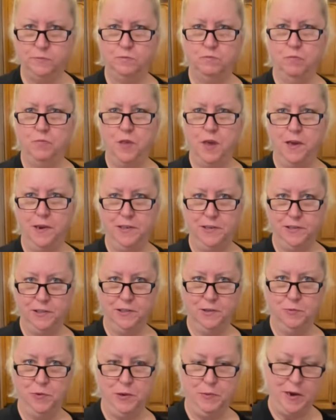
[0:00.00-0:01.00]
Not in a
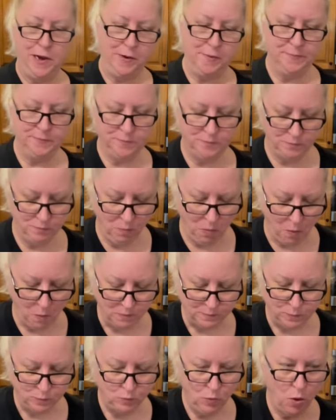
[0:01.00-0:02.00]
good way, wow.
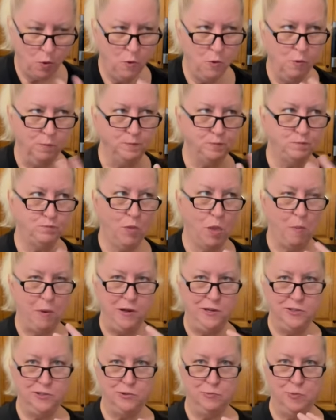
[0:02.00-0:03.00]
Ooh, I might
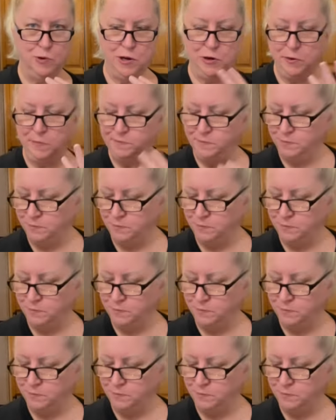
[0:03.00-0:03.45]
need some water.